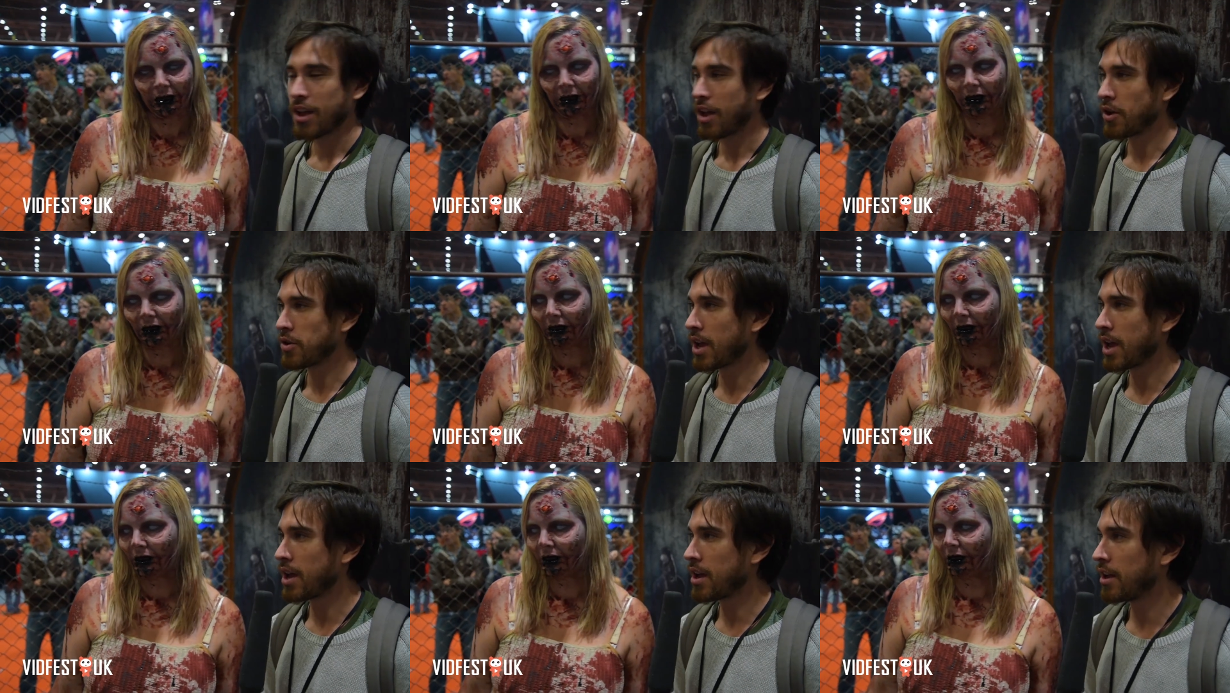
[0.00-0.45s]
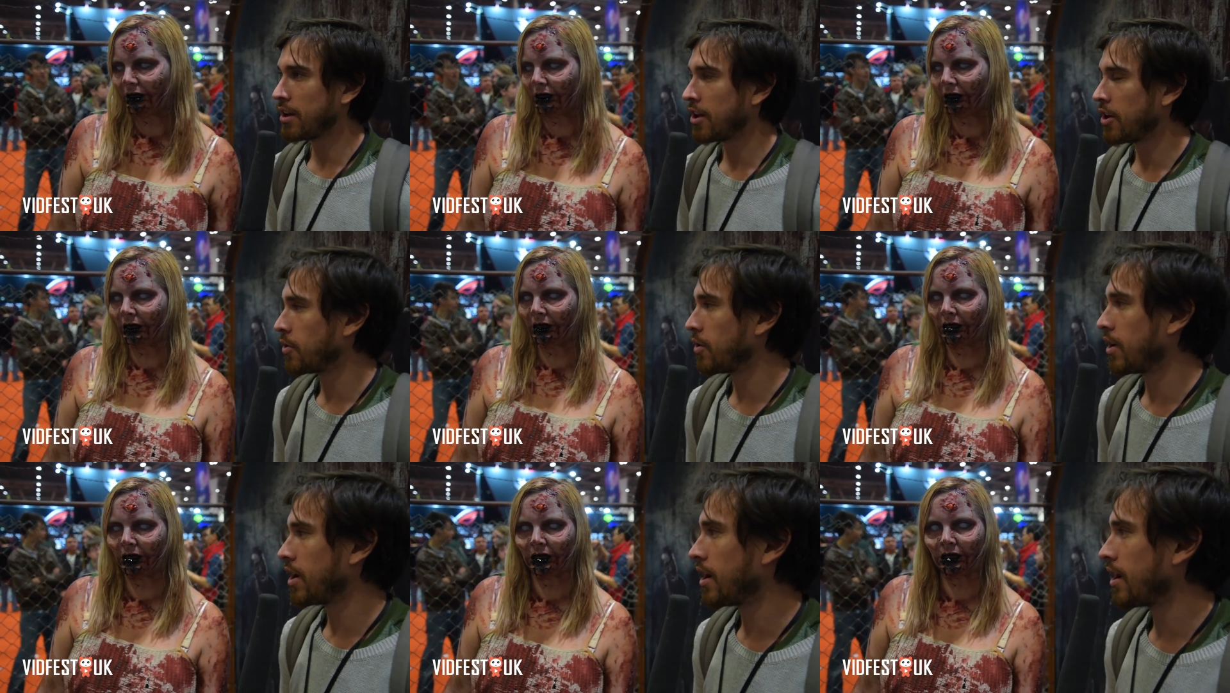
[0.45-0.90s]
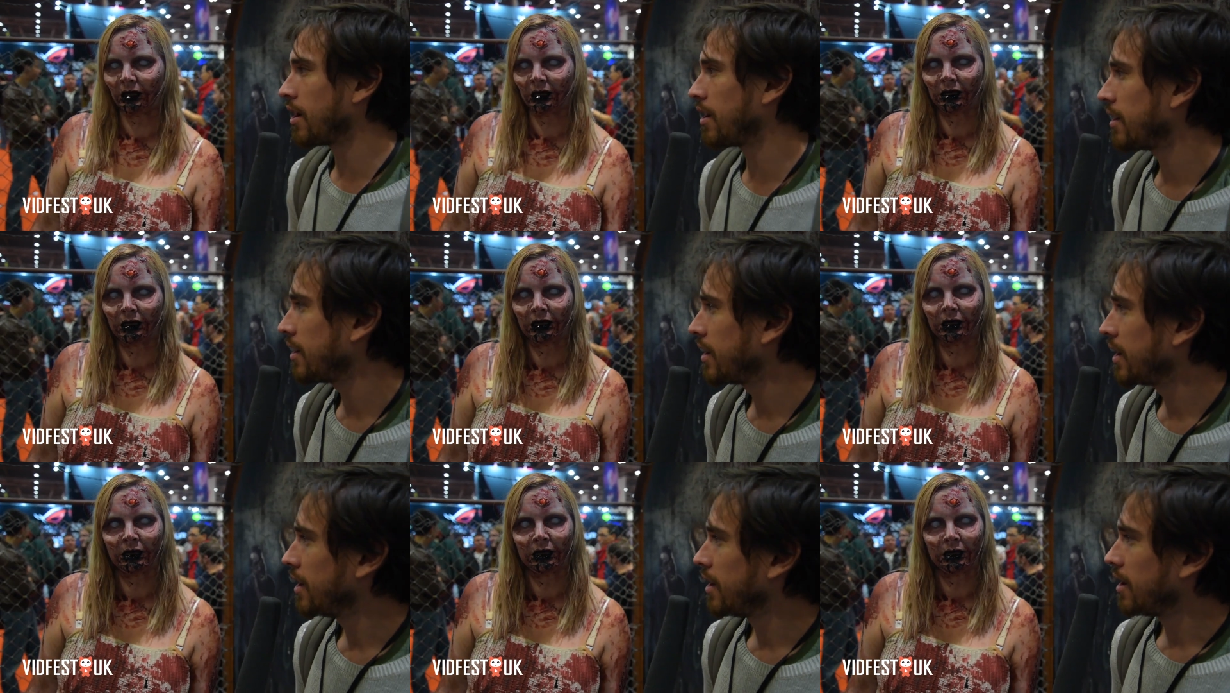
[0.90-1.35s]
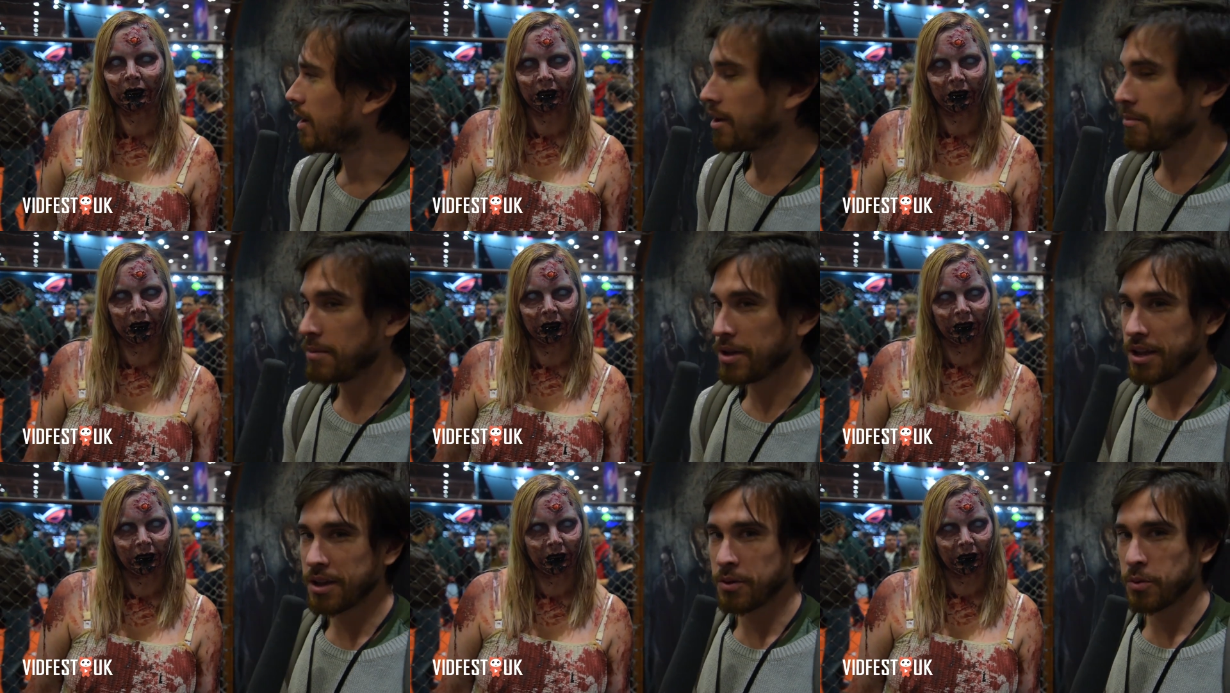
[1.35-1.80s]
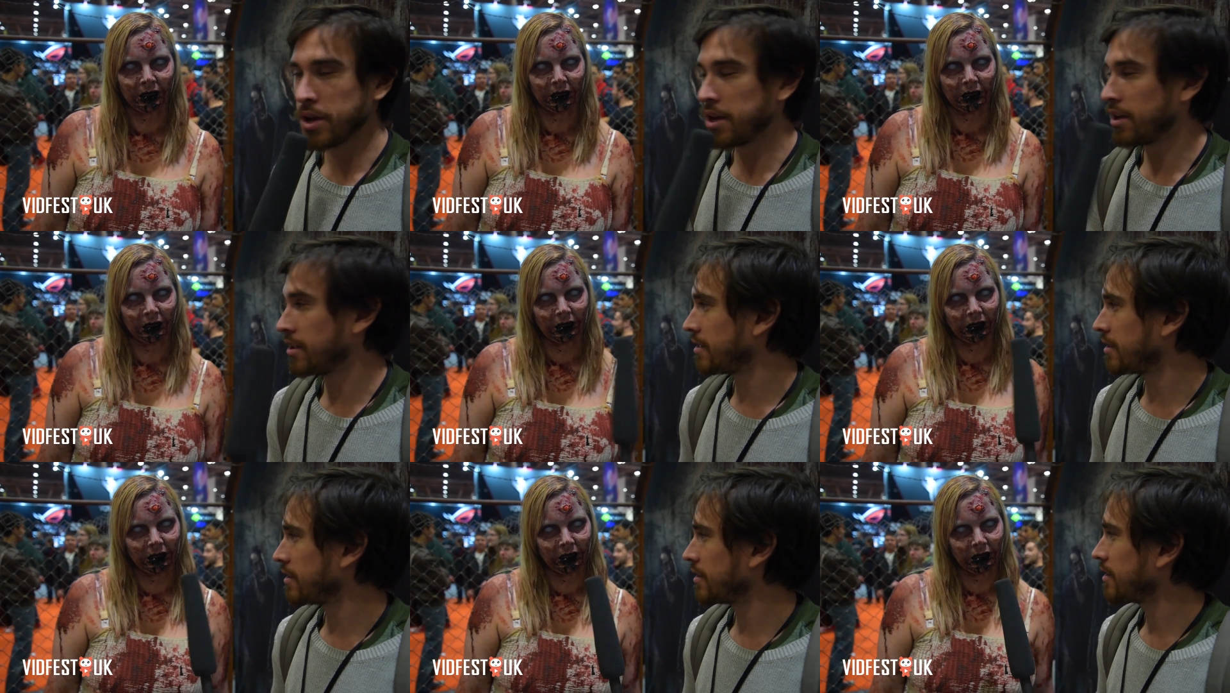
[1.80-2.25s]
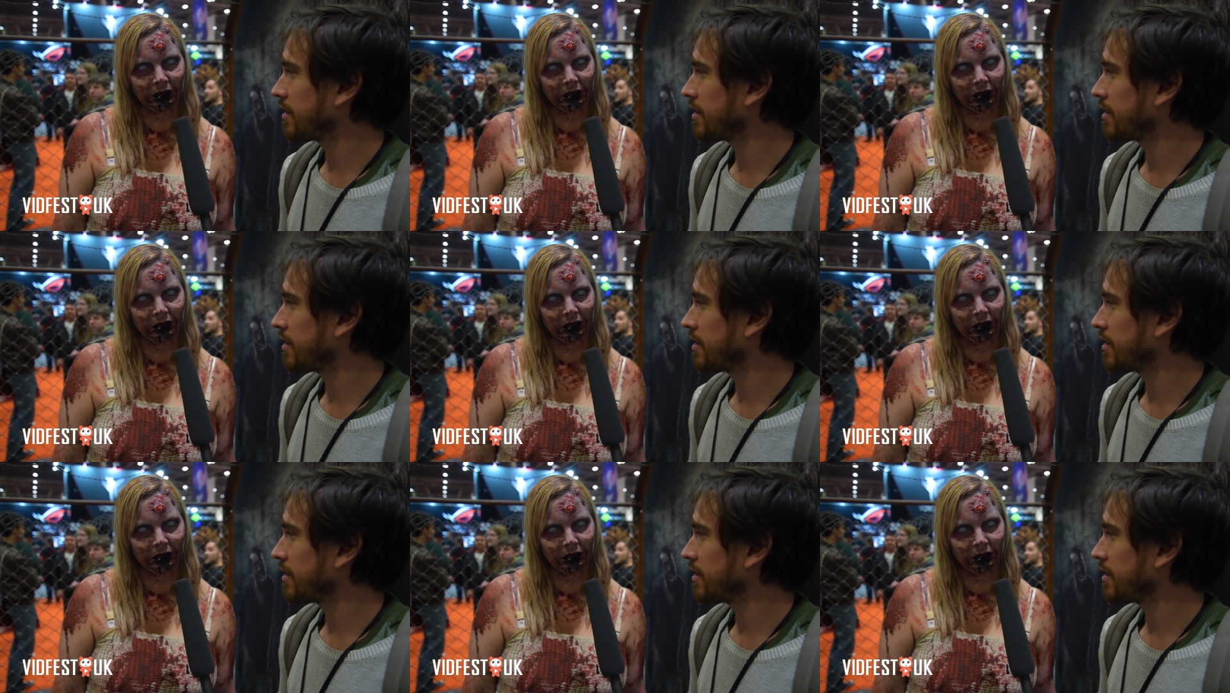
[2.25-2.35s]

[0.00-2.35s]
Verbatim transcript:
Speaker 1: Okay, hello, uh, I'm here with...